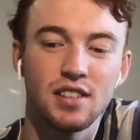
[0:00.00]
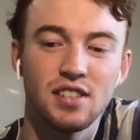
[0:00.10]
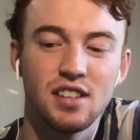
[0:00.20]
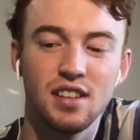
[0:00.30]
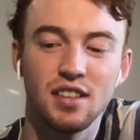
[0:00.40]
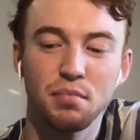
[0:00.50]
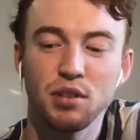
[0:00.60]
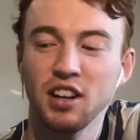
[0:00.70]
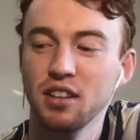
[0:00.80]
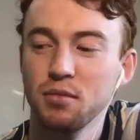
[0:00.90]
in the
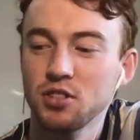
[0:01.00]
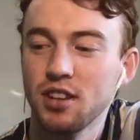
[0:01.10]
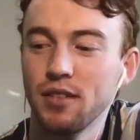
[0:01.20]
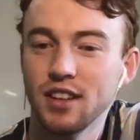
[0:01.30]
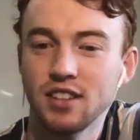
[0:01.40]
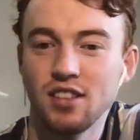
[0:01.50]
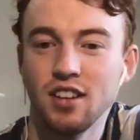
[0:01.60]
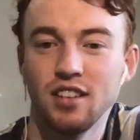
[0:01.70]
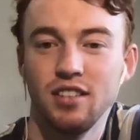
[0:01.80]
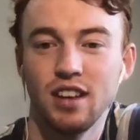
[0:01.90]
prelim or something. So
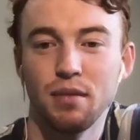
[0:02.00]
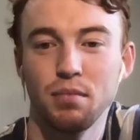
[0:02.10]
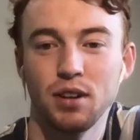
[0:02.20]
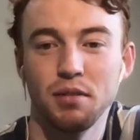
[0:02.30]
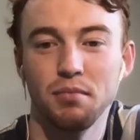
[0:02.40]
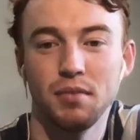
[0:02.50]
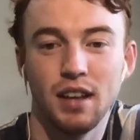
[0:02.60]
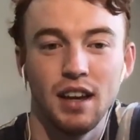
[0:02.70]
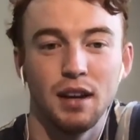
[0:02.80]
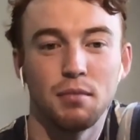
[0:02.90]
yeah, pretty
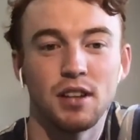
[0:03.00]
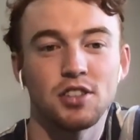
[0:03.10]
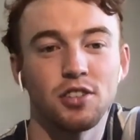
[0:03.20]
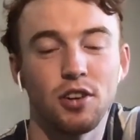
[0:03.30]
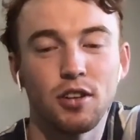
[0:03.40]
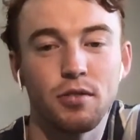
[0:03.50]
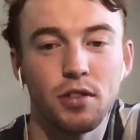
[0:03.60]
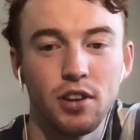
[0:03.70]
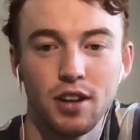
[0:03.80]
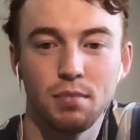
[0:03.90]
much a lock for
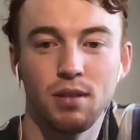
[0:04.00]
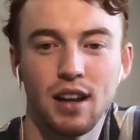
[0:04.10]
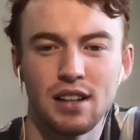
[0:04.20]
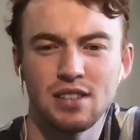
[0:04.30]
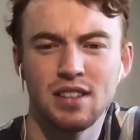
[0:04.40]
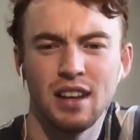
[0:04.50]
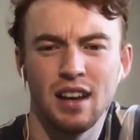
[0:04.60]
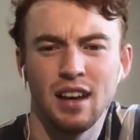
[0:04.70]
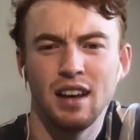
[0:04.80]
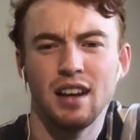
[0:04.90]
30 plus.
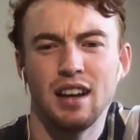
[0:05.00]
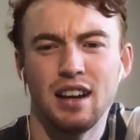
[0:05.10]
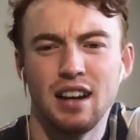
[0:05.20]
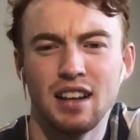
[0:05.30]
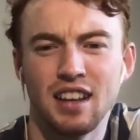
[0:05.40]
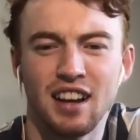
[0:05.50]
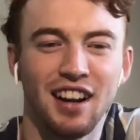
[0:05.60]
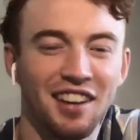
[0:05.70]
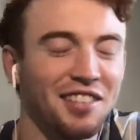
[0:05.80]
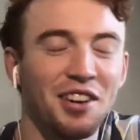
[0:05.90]
Yeah,
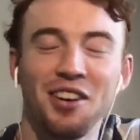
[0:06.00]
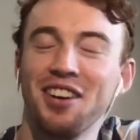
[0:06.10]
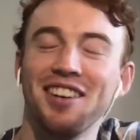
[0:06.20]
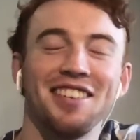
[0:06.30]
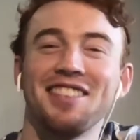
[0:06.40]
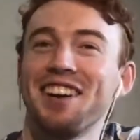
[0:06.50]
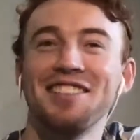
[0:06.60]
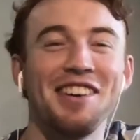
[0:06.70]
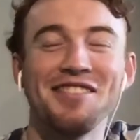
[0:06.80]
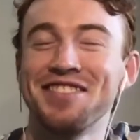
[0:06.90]

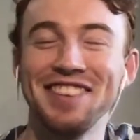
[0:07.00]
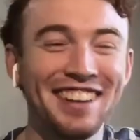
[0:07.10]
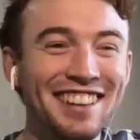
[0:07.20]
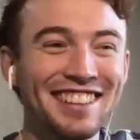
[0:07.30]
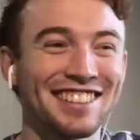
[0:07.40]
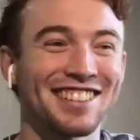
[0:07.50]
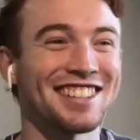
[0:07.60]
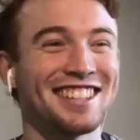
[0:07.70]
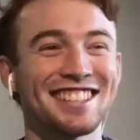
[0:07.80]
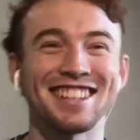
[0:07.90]
I'm feeling Christian
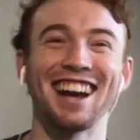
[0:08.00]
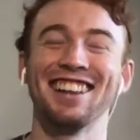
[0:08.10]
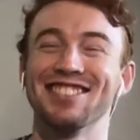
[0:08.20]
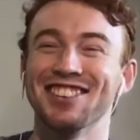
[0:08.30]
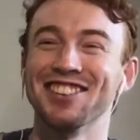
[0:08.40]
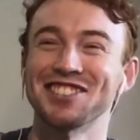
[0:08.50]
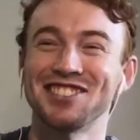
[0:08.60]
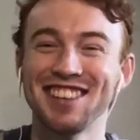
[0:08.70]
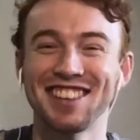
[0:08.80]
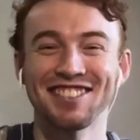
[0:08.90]
Salem, Nolan
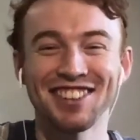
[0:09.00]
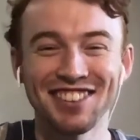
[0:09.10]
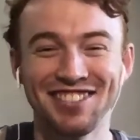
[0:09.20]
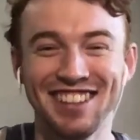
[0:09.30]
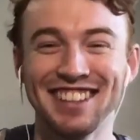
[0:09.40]
Smith. I've got a feeling.